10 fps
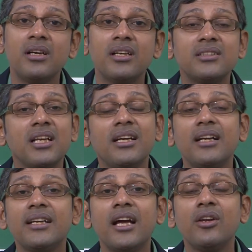the
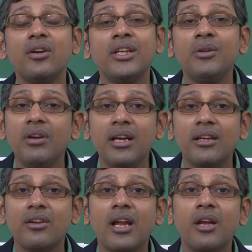silicon cannot nucleate
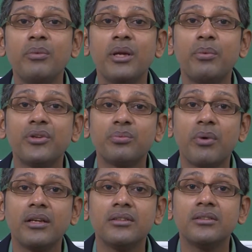on aluminum
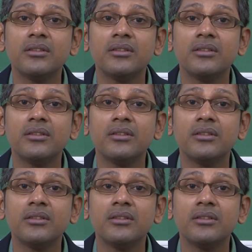phosphide.